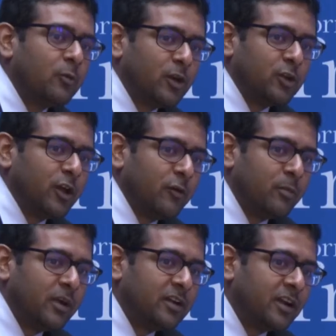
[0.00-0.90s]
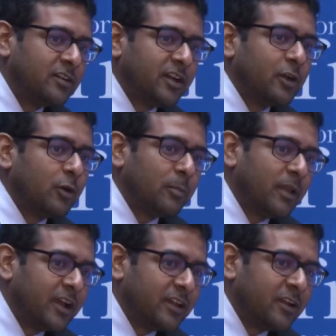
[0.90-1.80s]
have built and try to apply
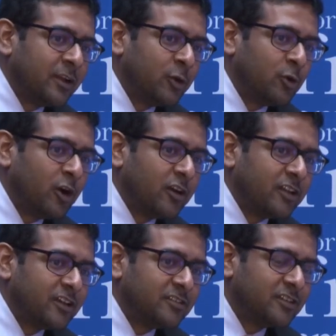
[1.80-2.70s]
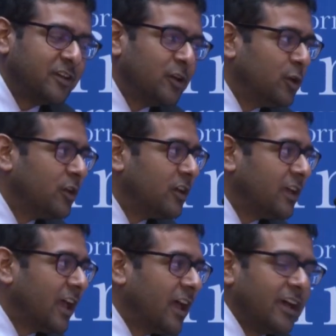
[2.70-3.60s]
it in a new context.
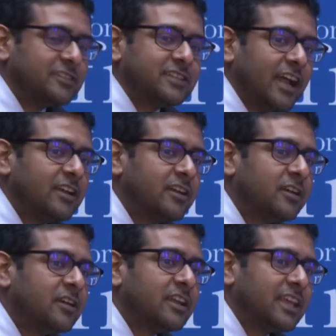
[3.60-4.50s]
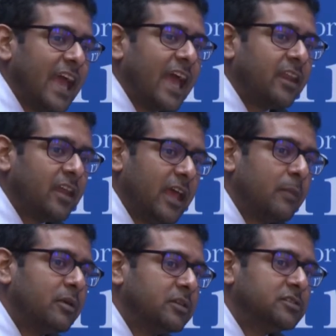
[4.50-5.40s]
A standard can
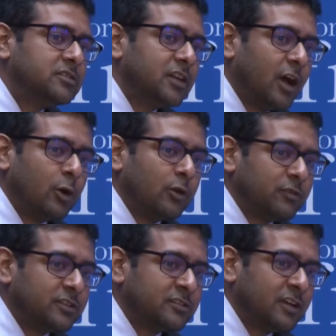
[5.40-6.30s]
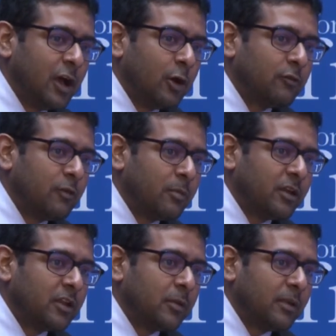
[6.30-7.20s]
emerge out of a
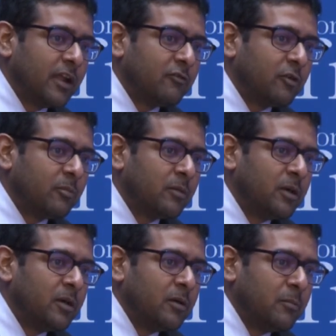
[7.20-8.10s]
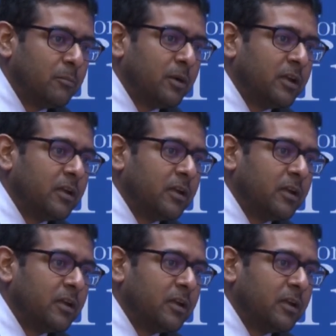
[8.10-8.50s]
particular platform. But